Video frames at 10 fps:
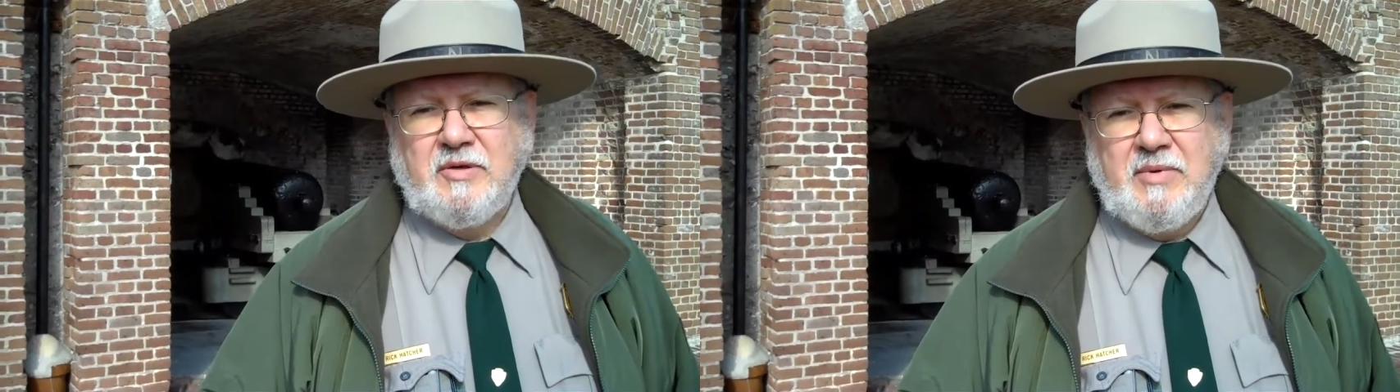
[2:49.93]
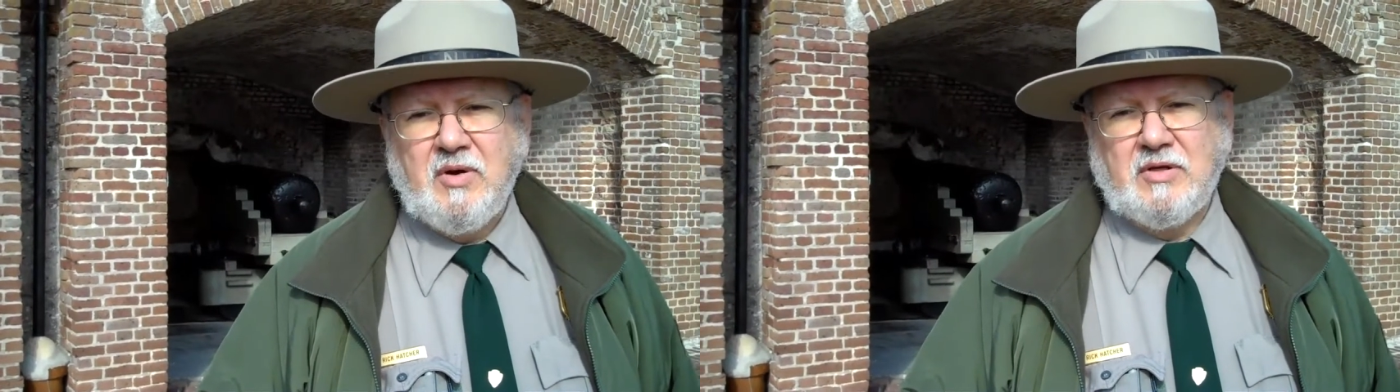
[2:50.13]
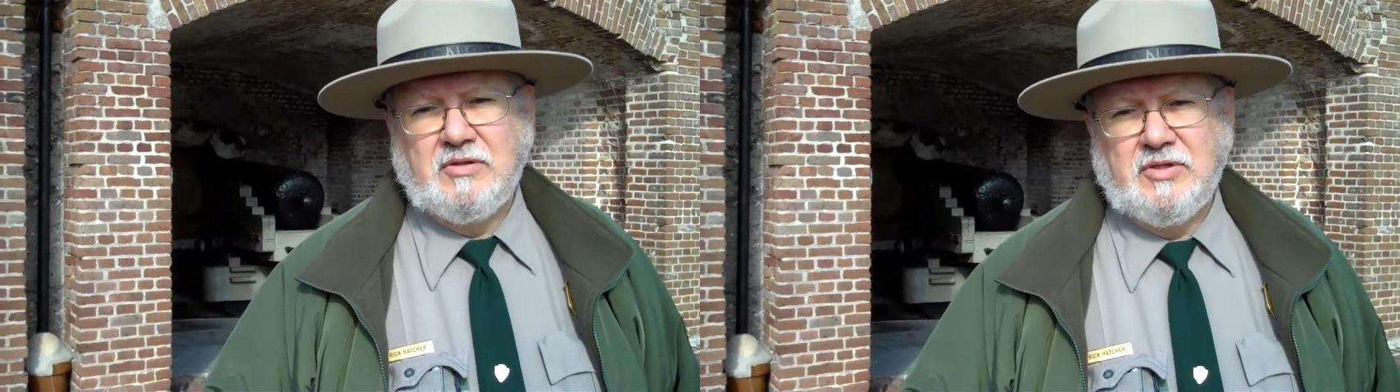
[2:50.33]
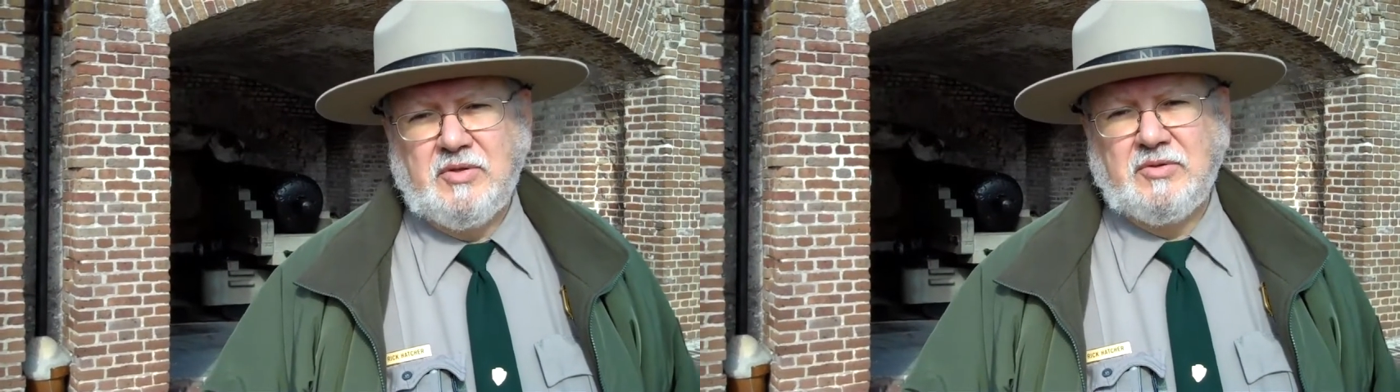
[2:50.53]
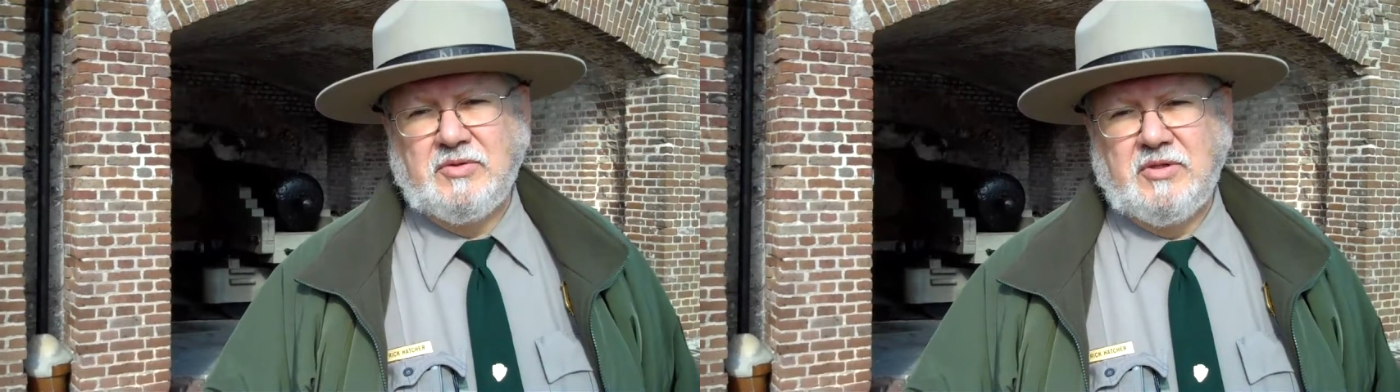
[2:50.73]
American
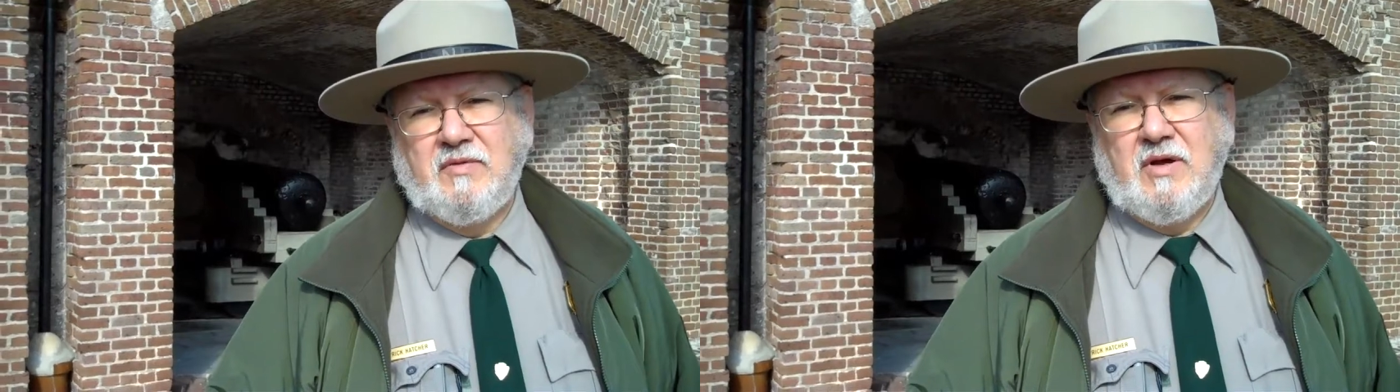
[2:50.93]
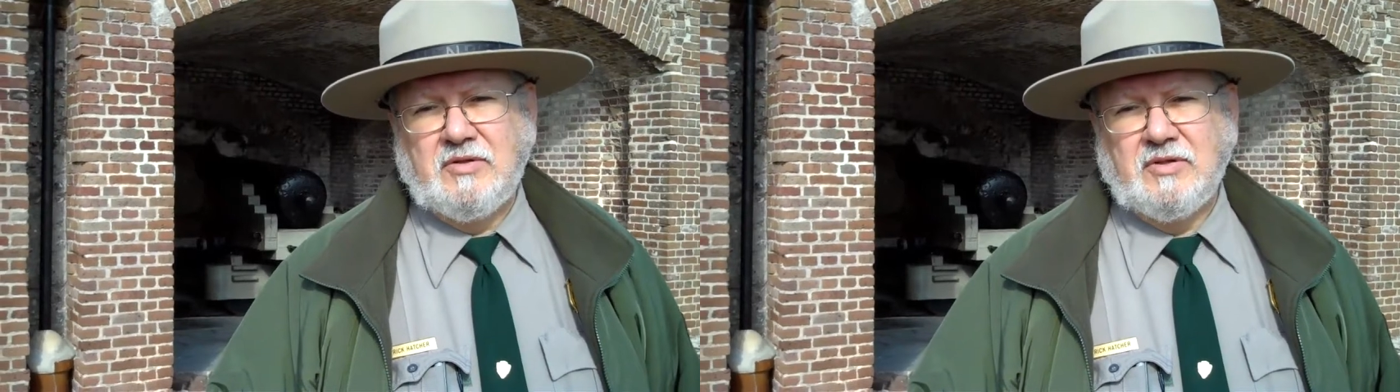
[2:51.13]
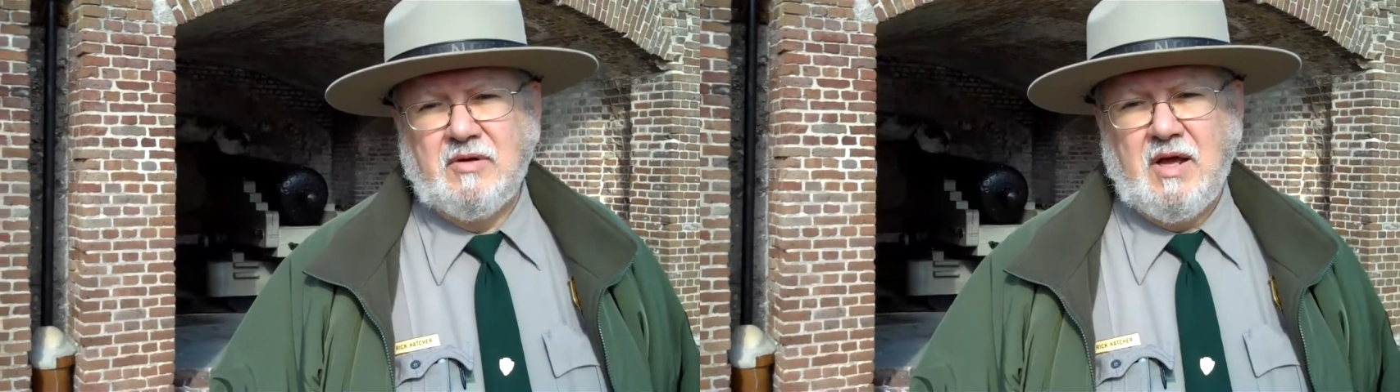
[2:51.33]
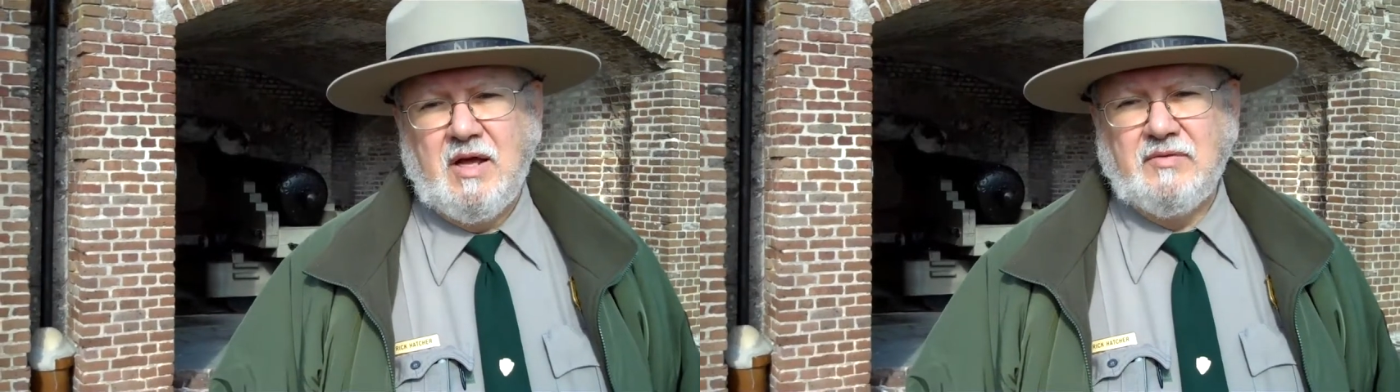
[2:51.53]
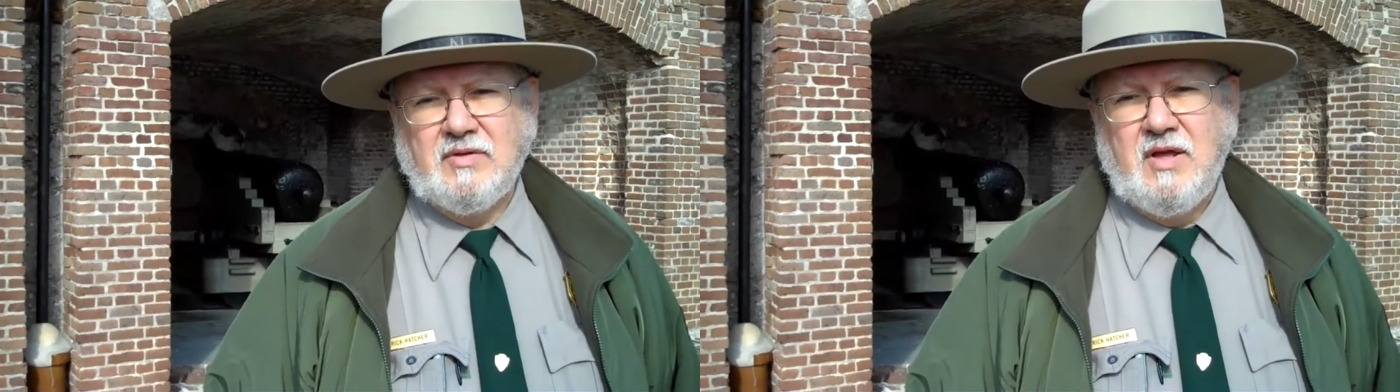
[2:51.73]
soldiers have lost their
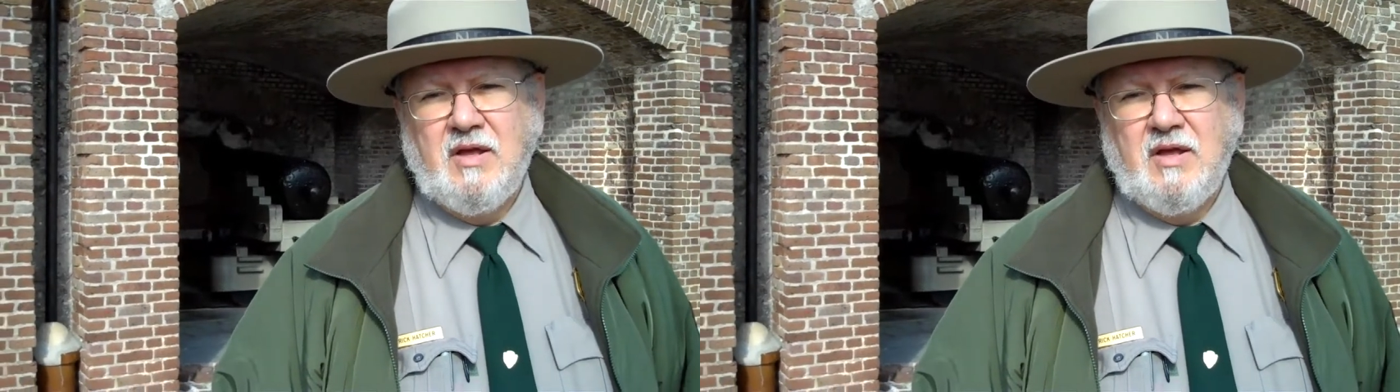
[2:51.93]
lives.